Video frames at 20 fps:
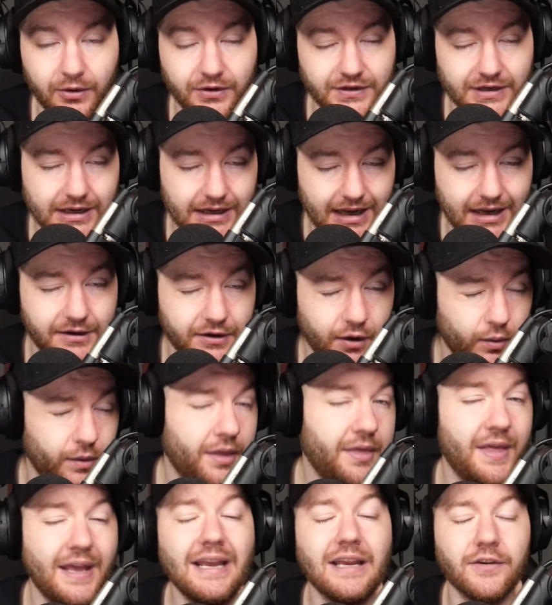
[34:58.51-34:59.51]
which I
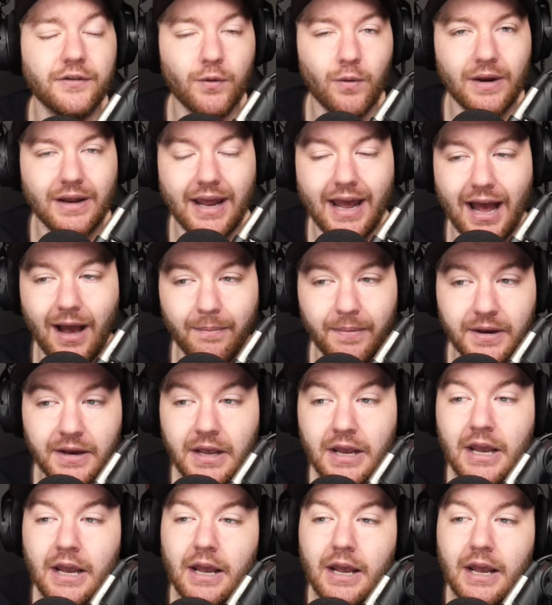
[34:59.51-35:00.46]
don't think is going to happen.